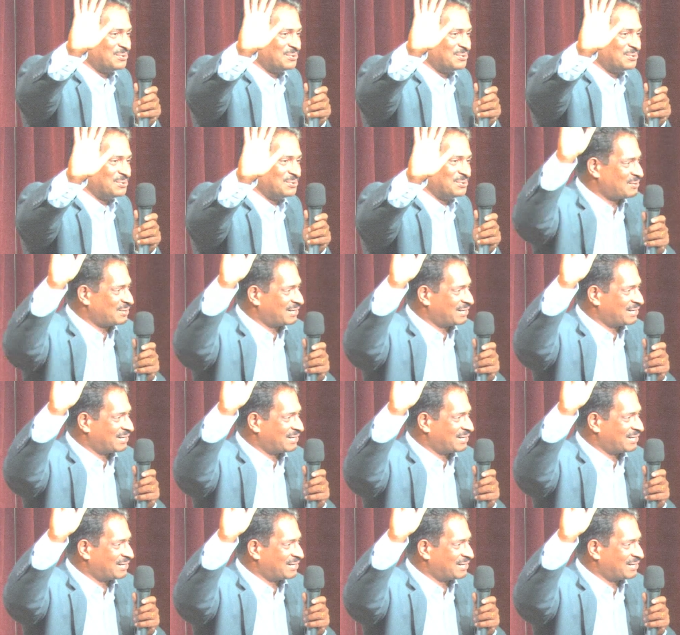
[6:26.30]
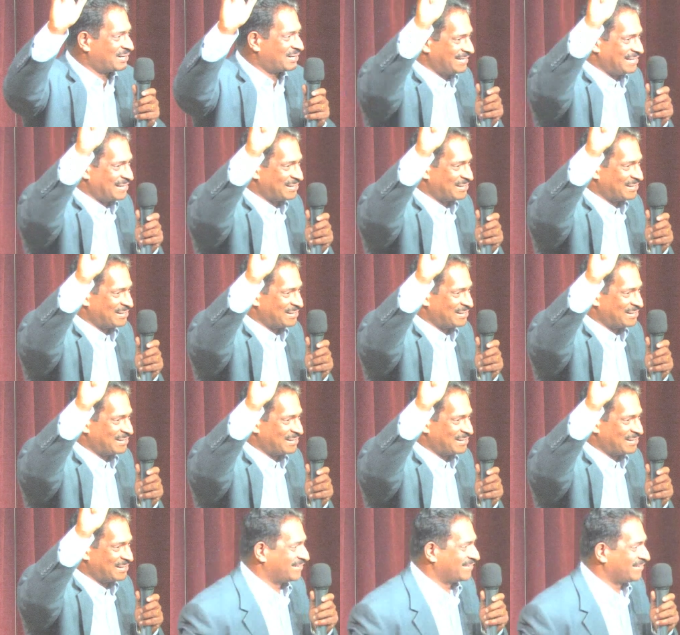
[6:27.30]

whoever say that answer.